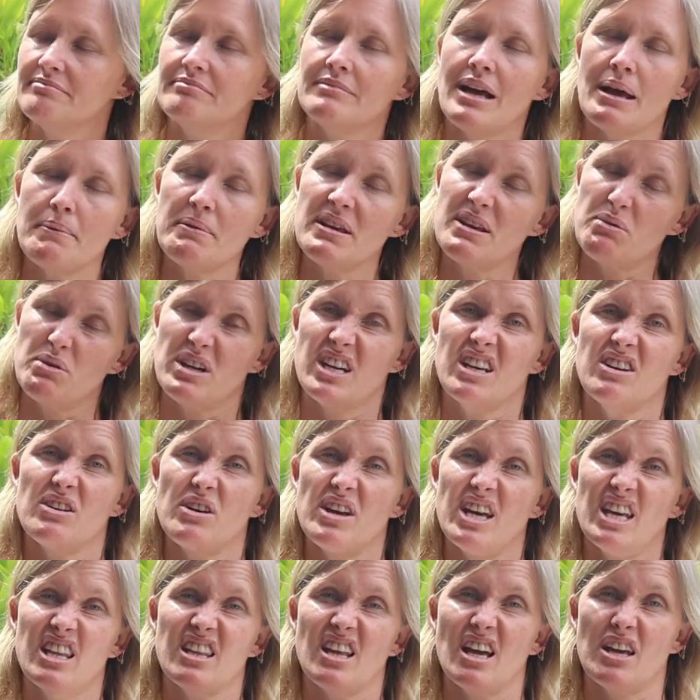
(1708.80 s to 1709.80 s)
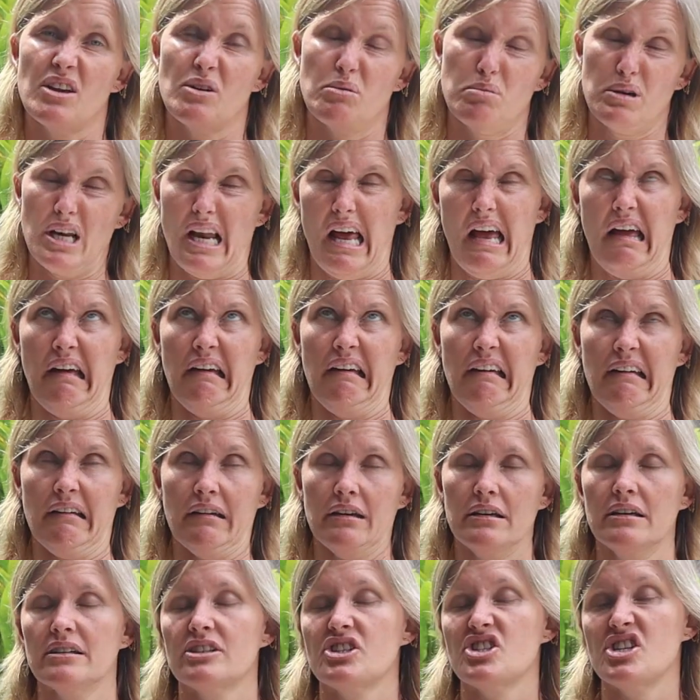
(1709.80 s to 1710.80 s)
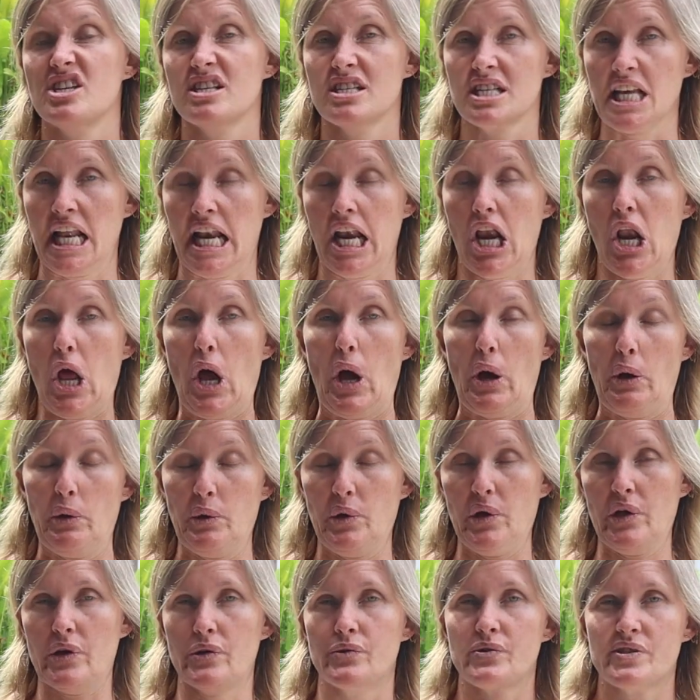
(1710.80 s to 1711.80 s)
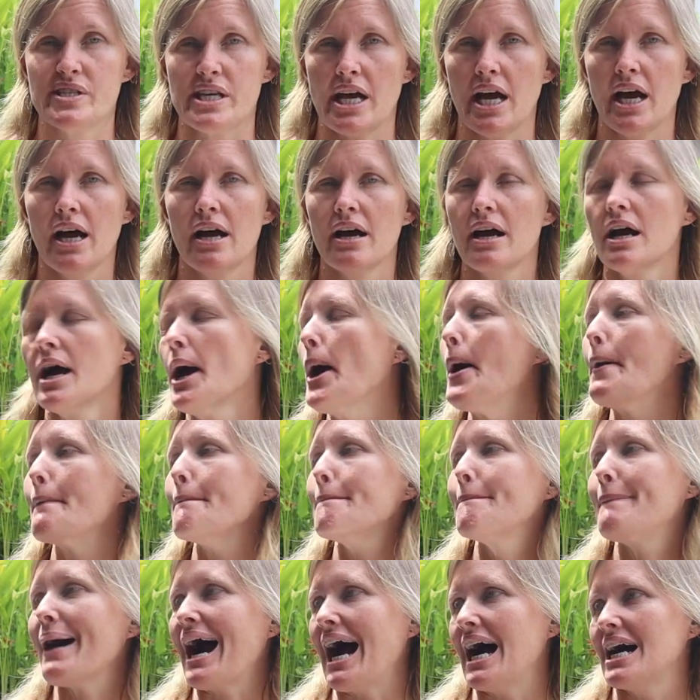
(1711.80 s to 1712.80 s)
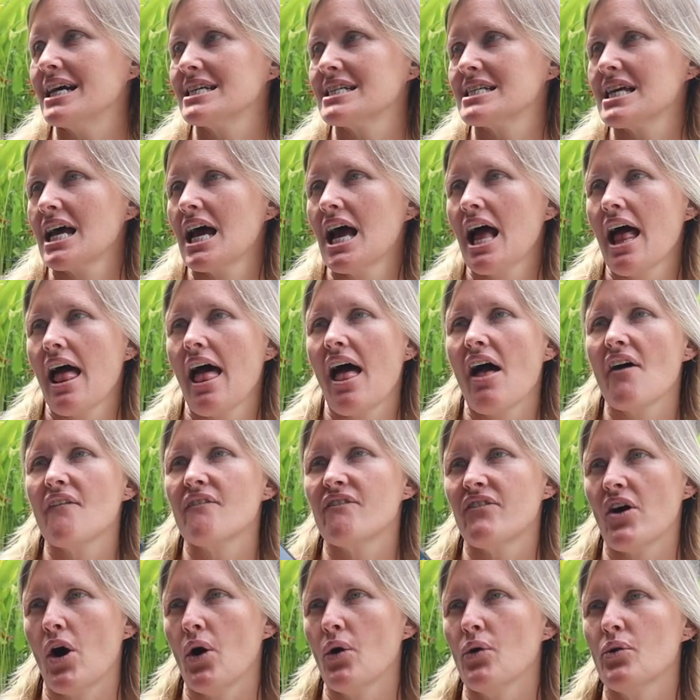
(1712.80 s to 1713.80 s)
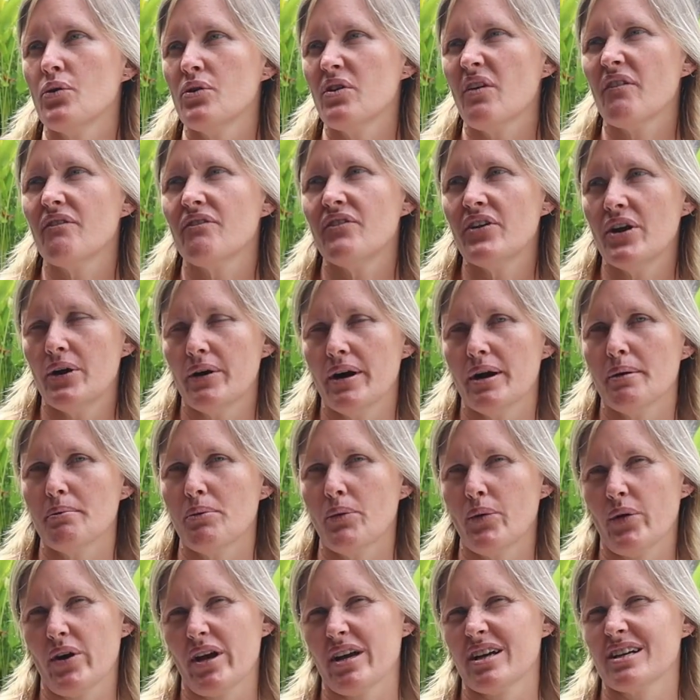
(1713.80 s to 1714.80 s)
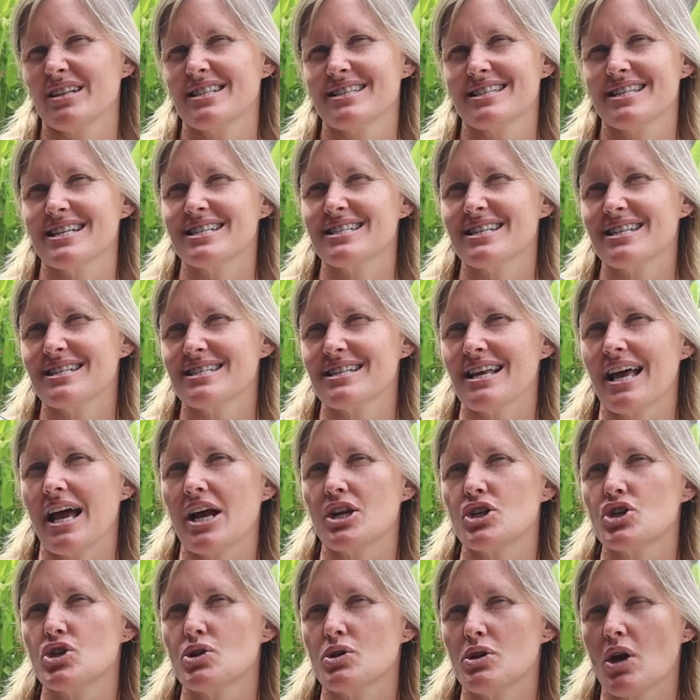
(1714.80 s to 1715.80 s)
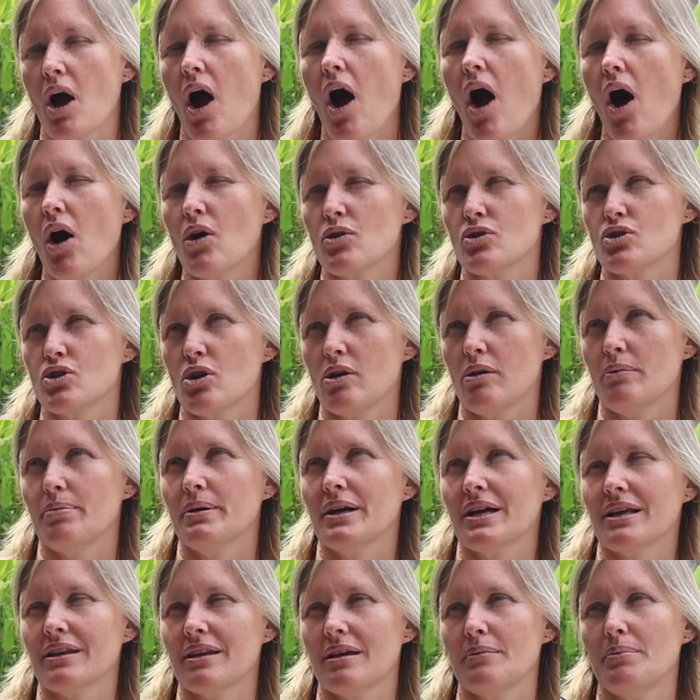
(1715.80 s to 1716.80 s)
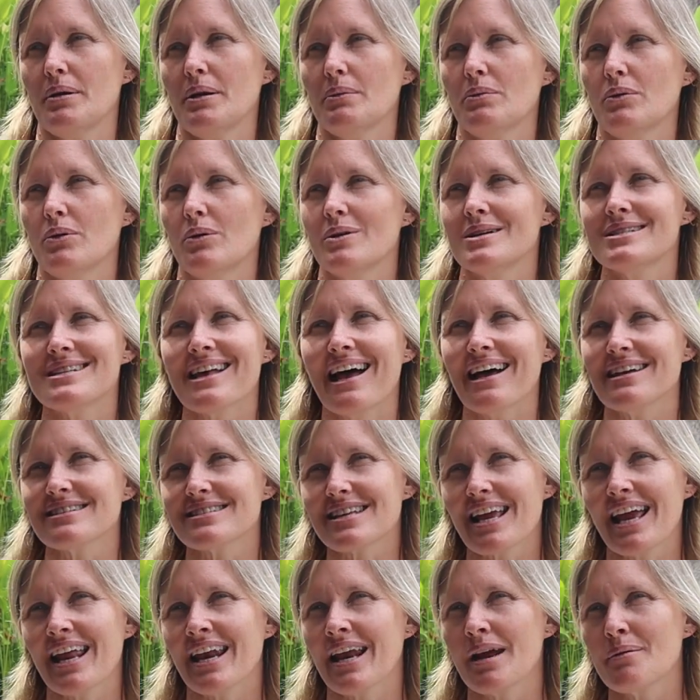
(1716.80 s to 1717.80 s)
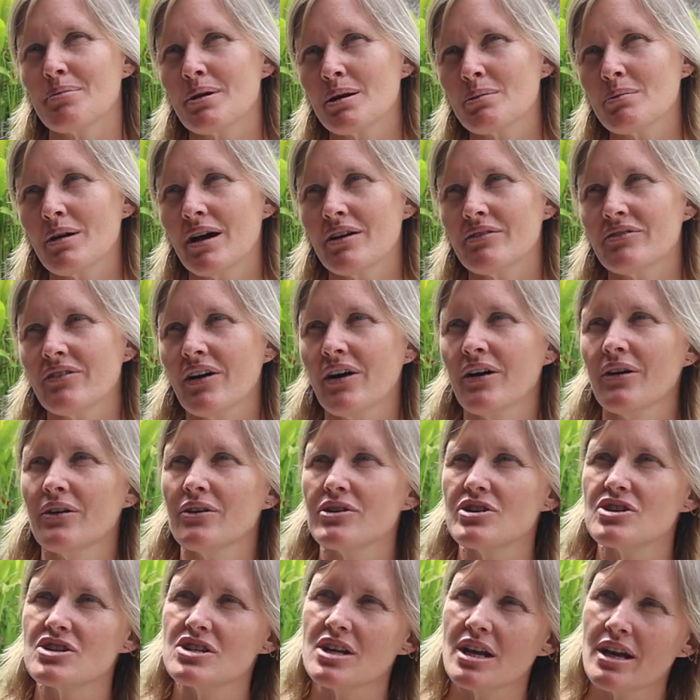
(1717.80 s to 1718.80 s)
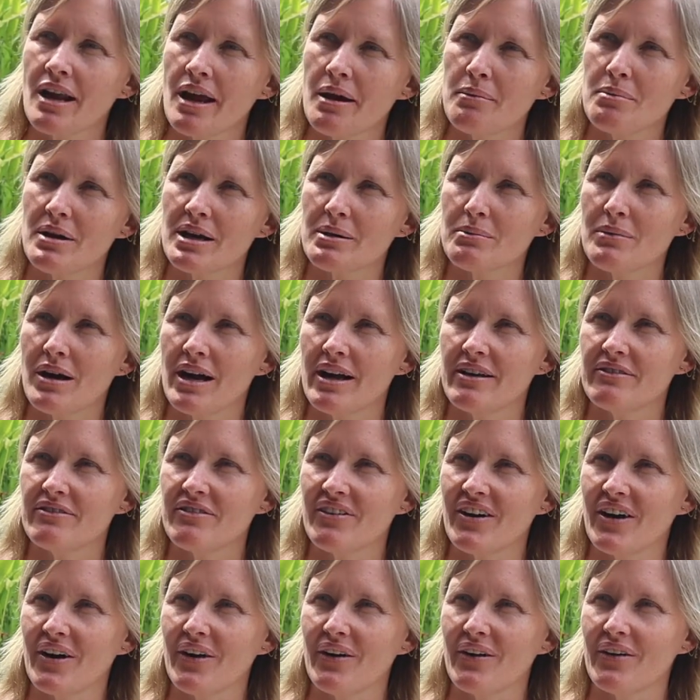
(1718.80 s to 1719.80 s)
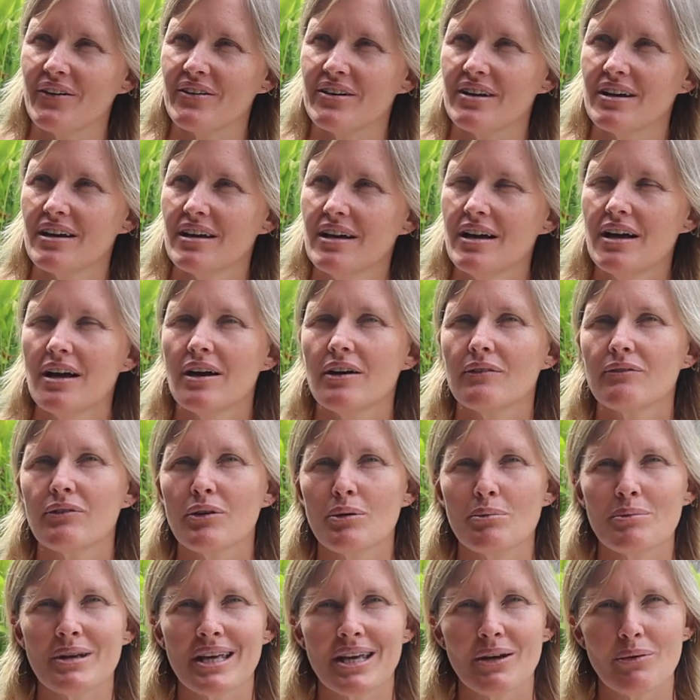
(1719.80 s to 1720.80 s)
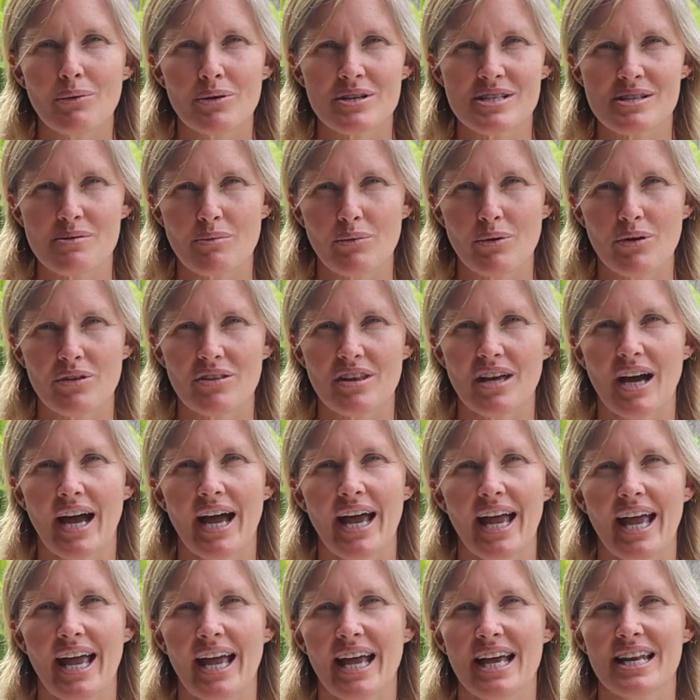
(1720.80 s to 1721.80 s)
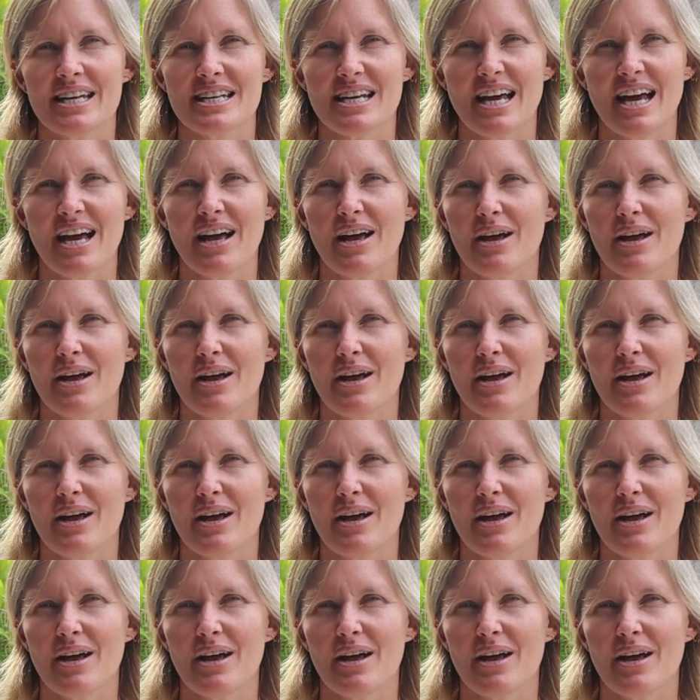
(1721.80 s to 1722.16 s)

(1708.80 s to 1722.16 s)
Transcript: maybe when you hear that, you'll be like, oh, she's a low user. But phone, very important, because this is a hot topic that people always ask. Can I bring my phone? Should I bring my phone? For me, it wasn't worth it. I had